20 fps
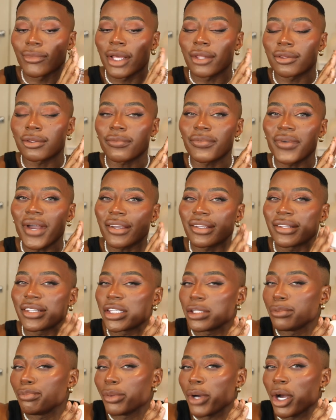it's something I can
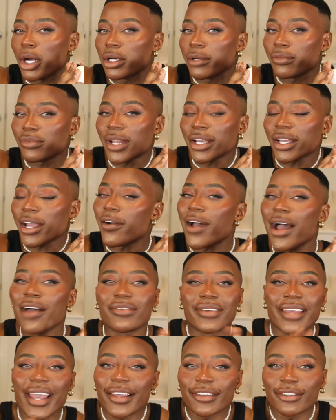spray on if like I
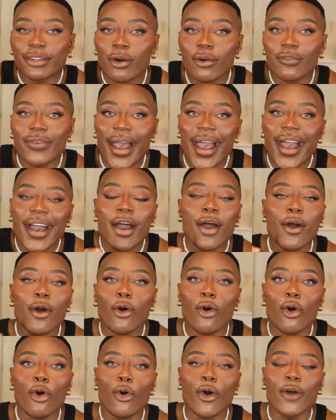have guests over,
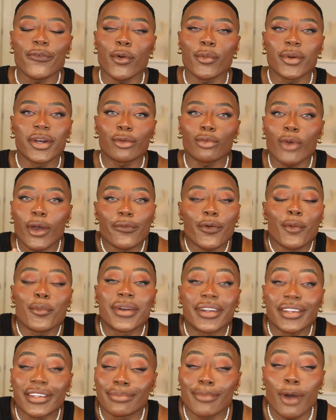or if I
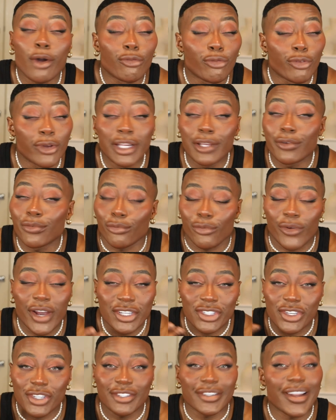wanna smell really
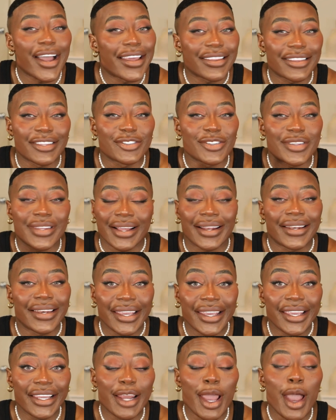fresh and nice and just
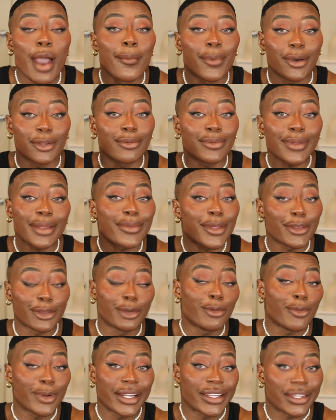clean. Because sometimes I
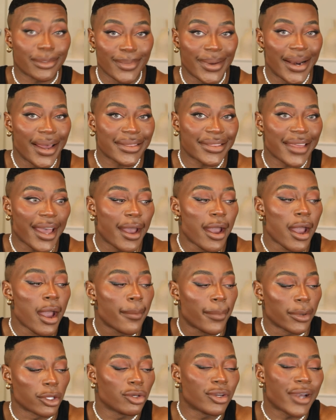do want to smell like
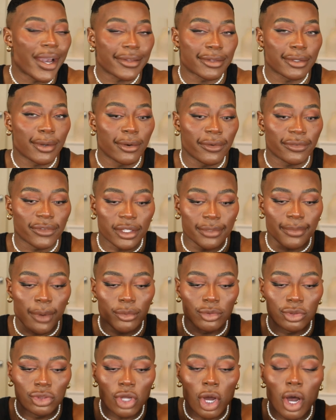that. But you guys know I love to
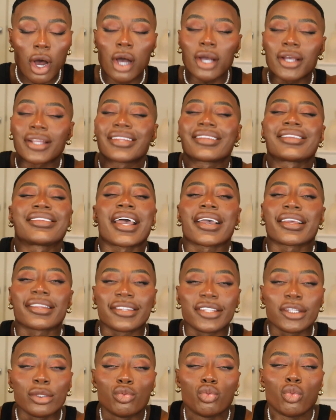smell dark,
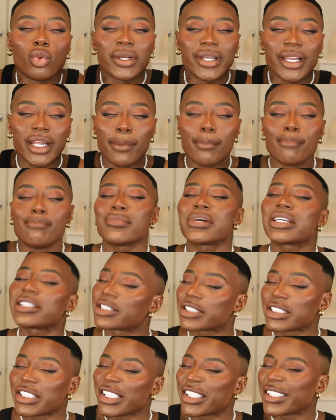sexy, woody,
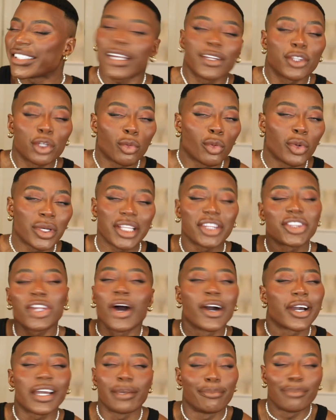musky, sandalwoody,
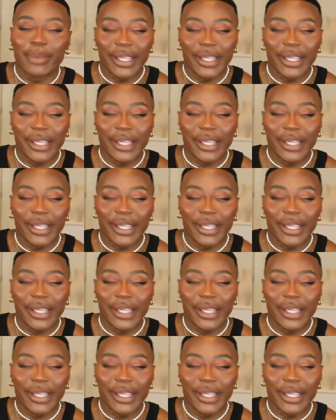tonka